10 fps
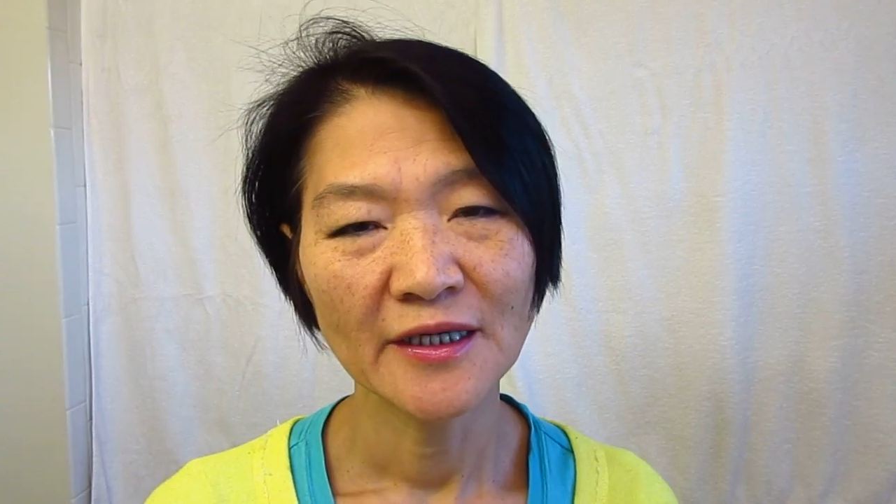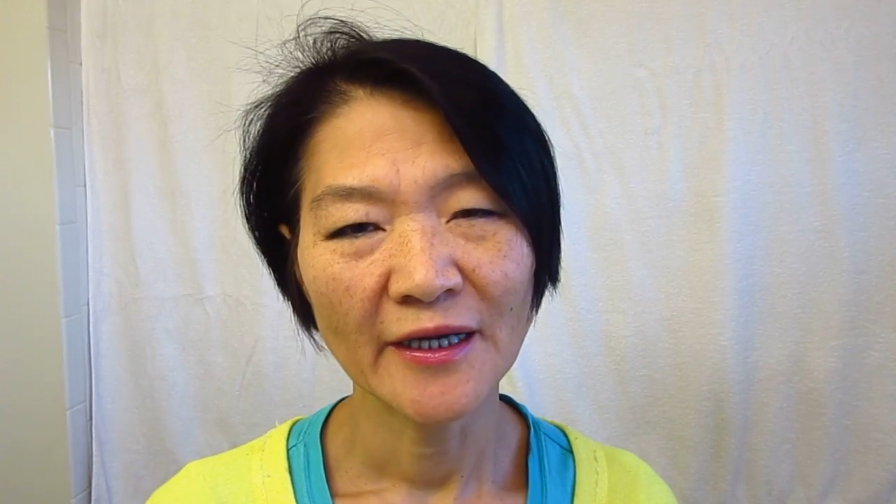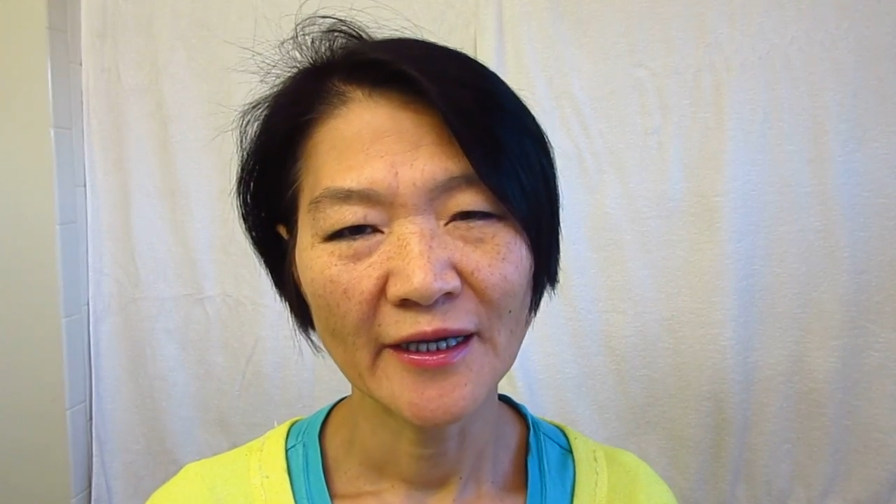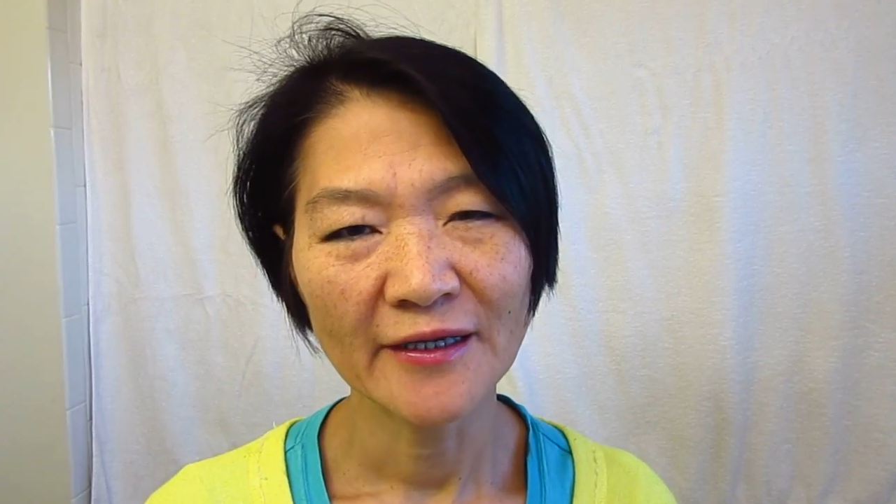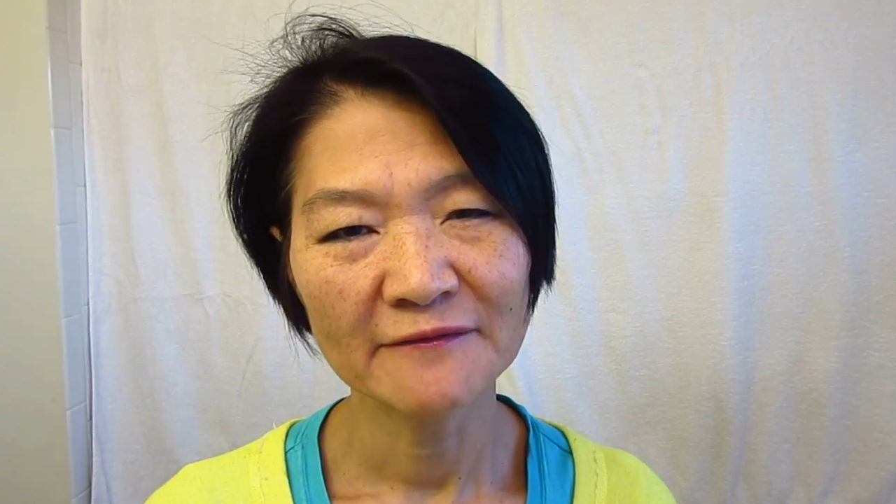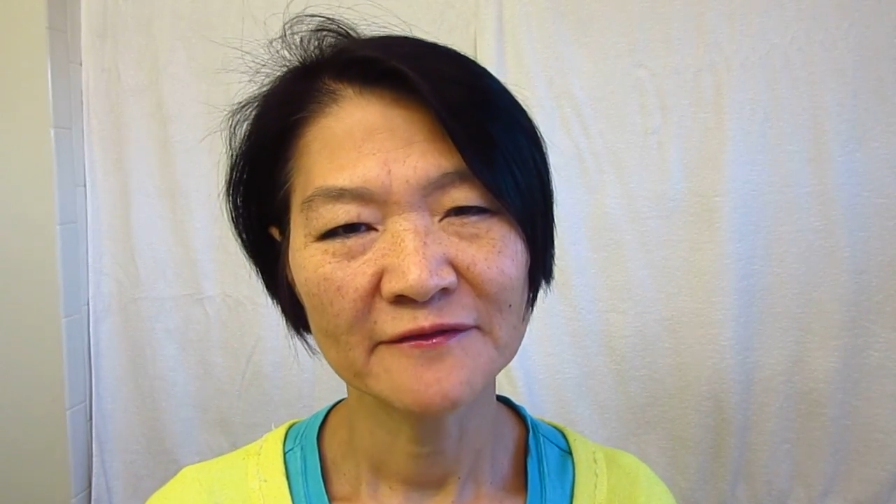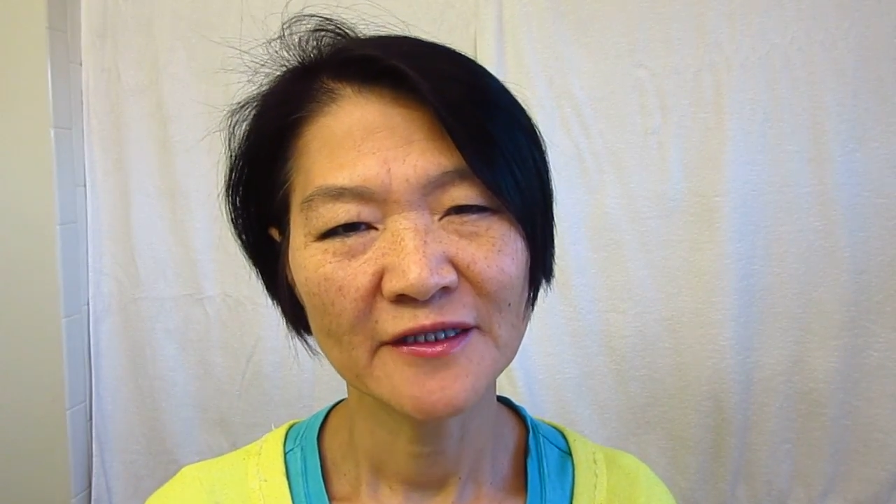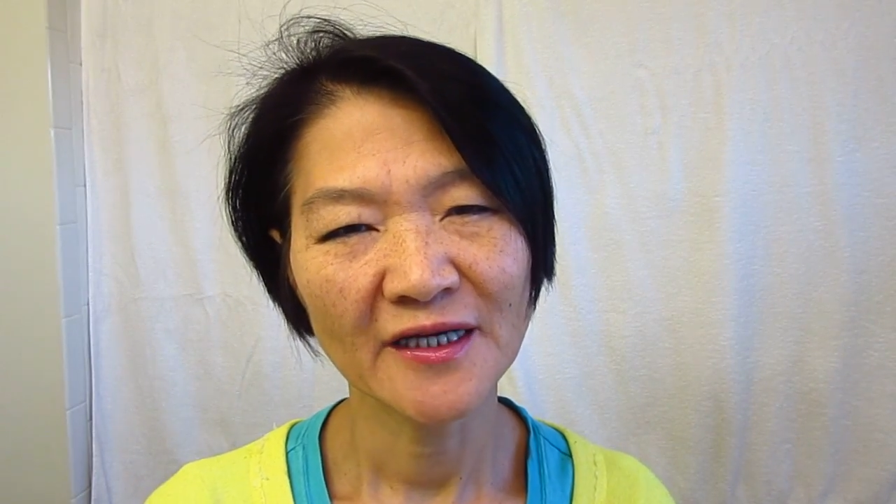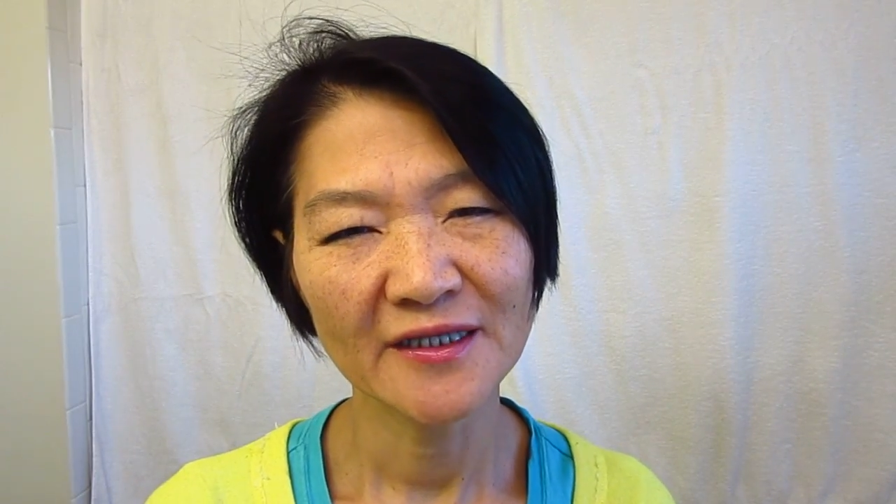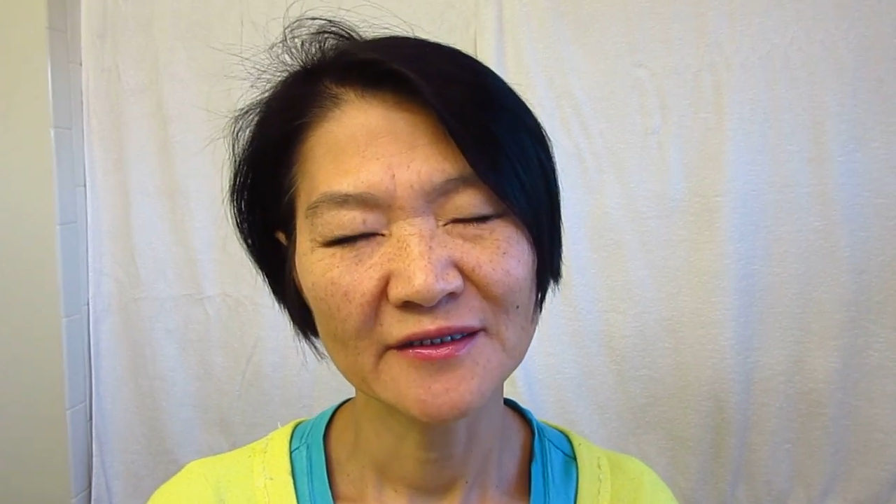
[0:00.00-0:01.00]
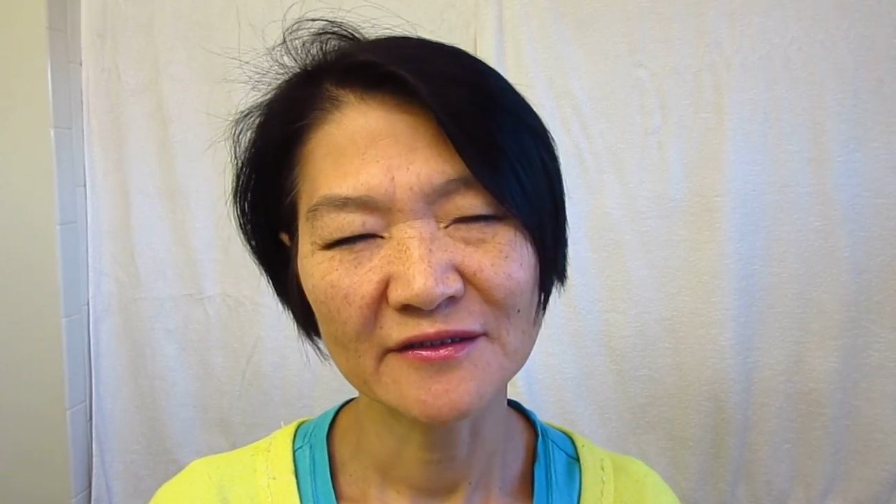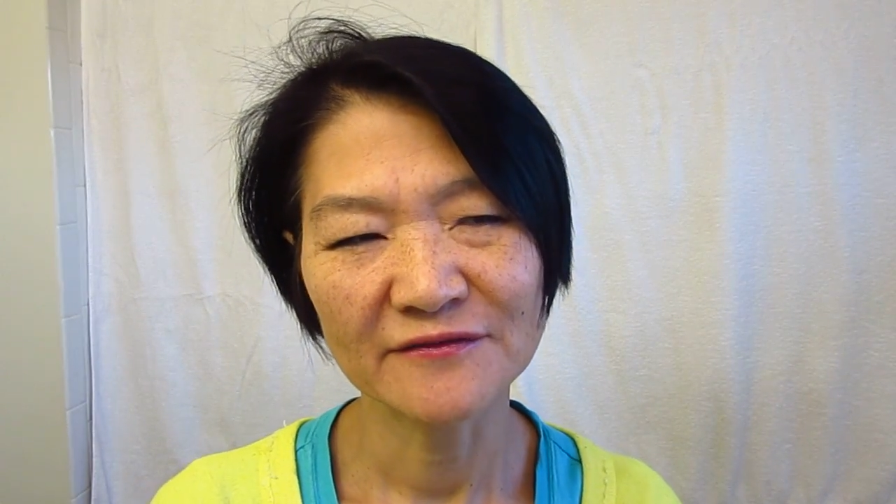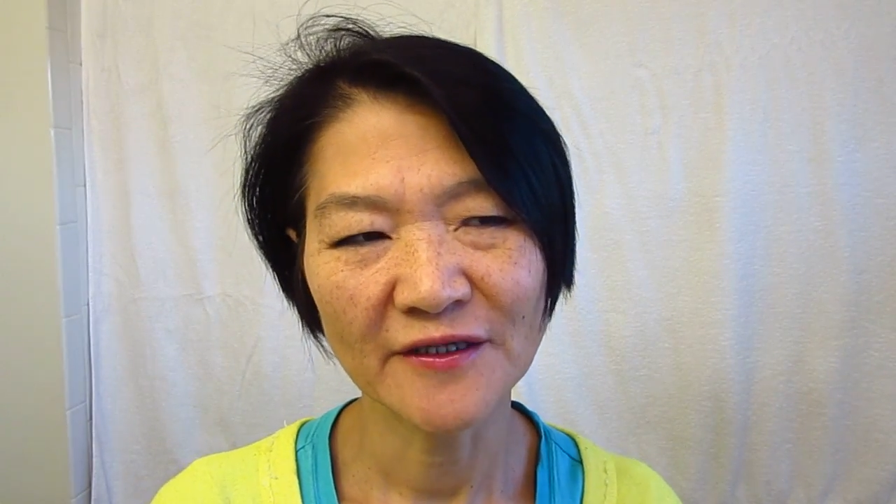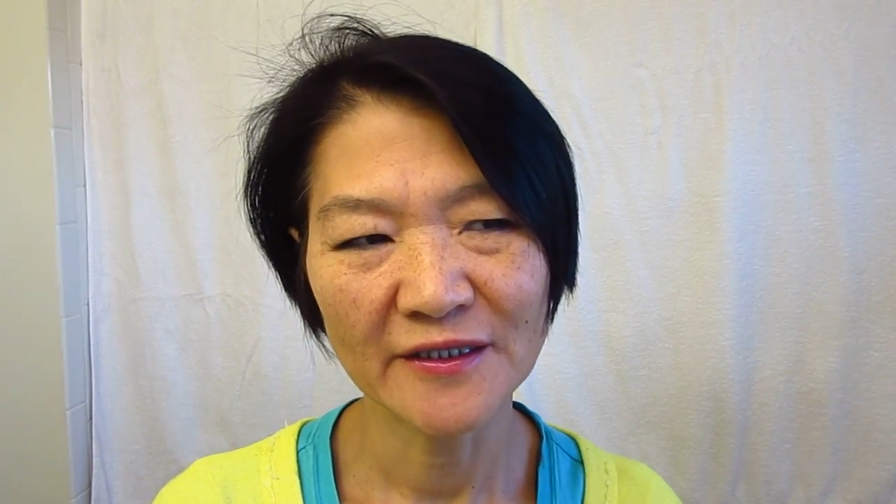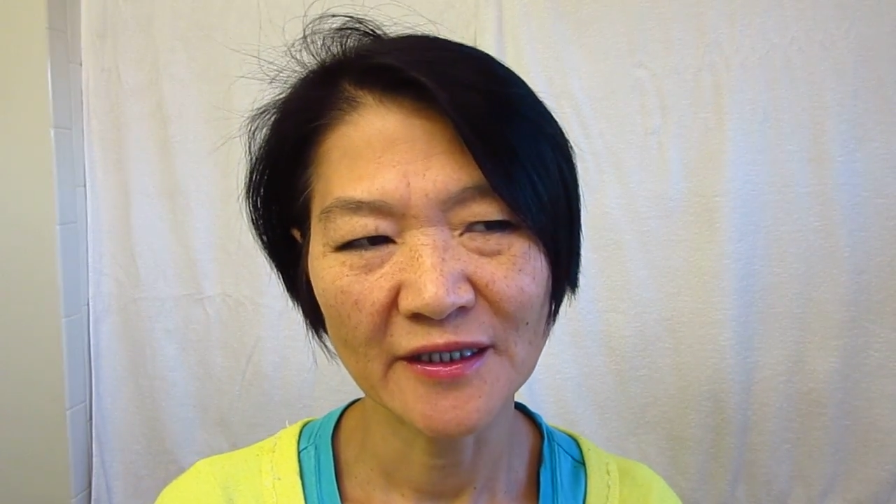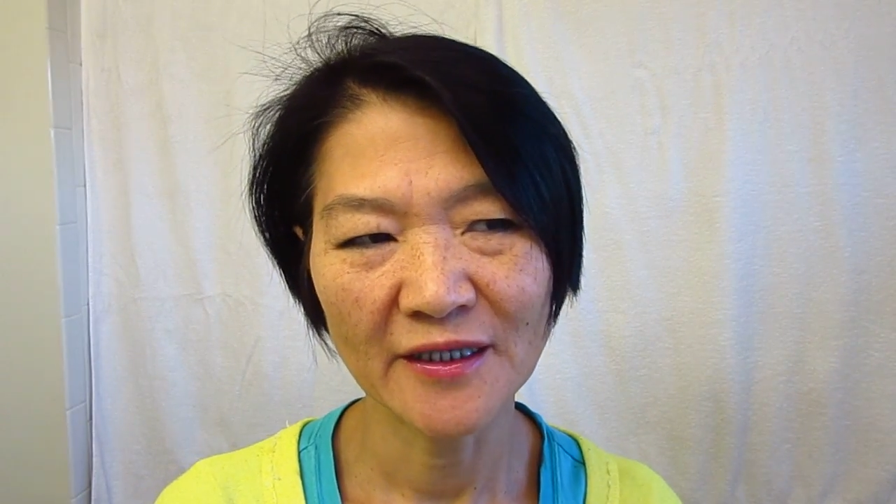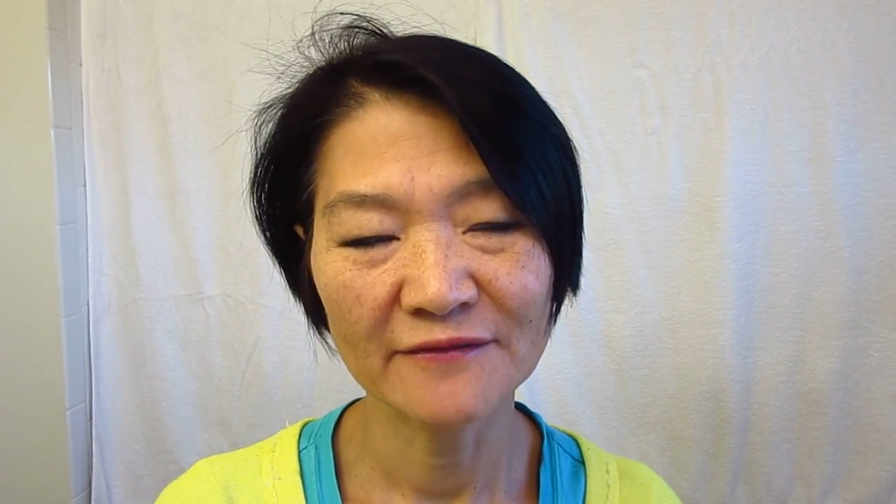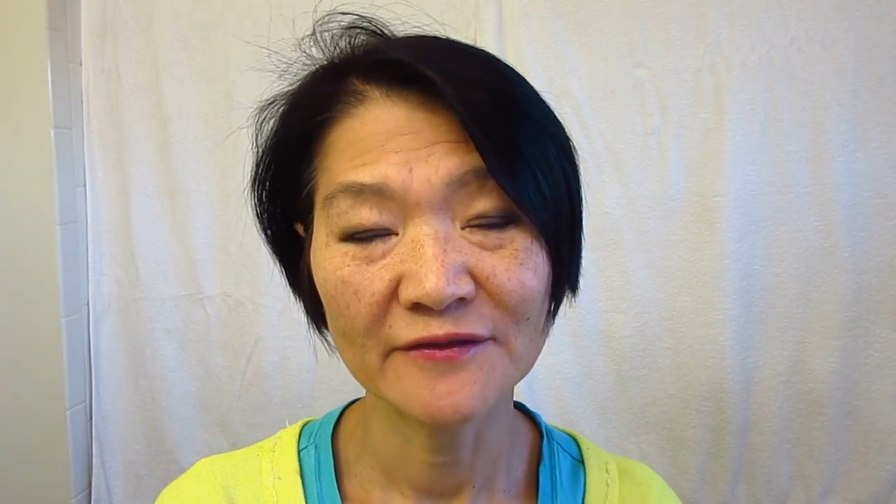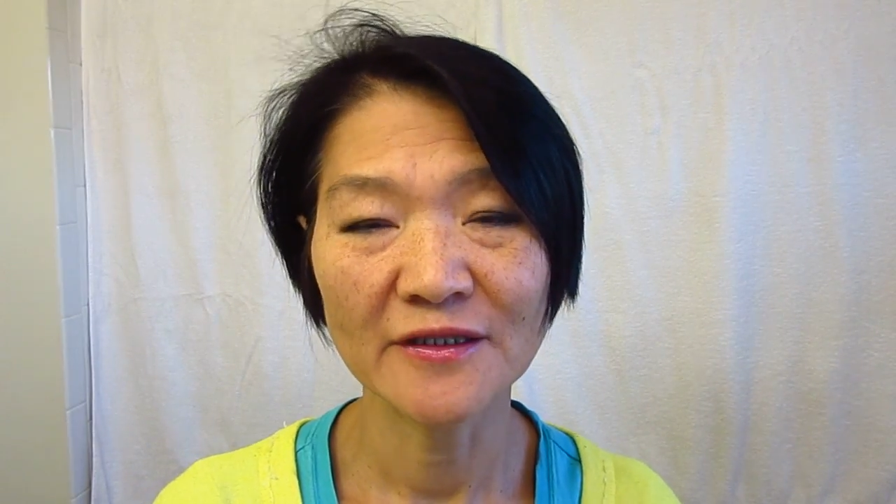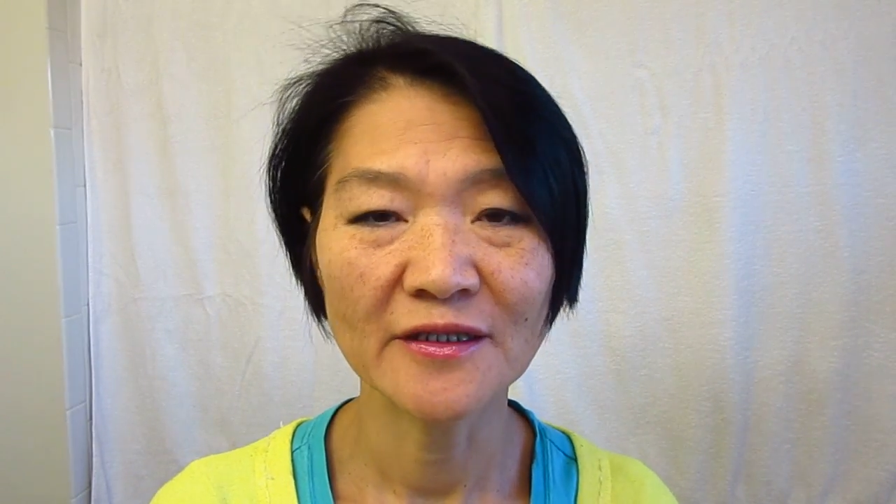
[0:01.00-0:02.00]
I have kind of ha
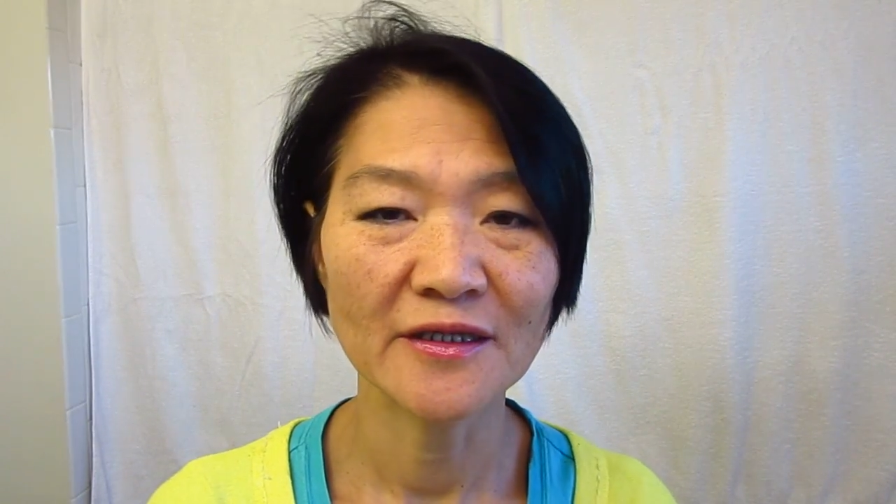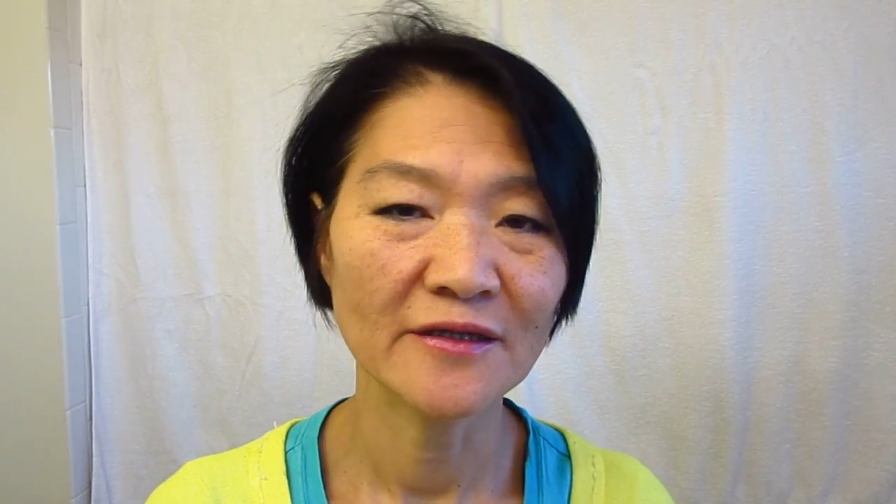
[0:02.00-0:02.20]
have a,